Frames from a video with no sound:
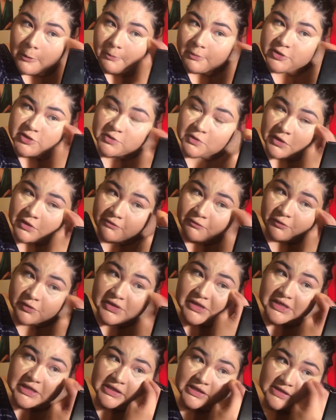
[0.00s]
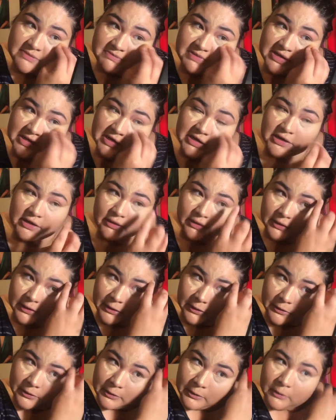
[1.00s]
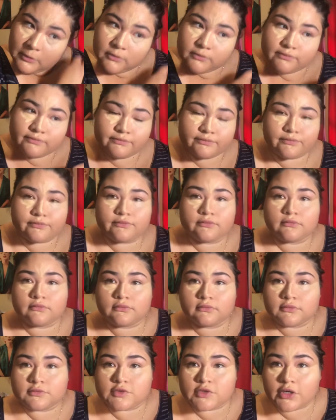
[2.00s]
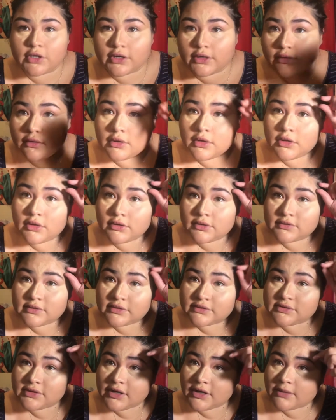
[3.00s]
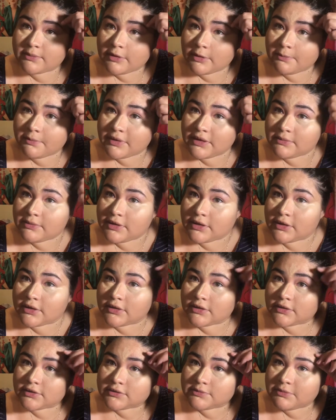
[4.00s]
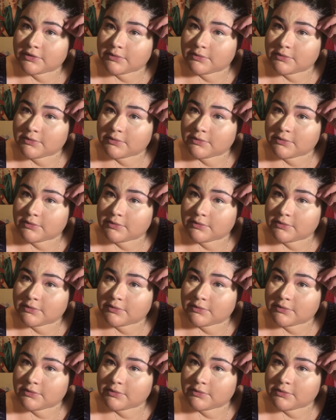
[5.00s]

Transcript: But you want to really beat it in there though. Sorry. So I was talking about baby hairs.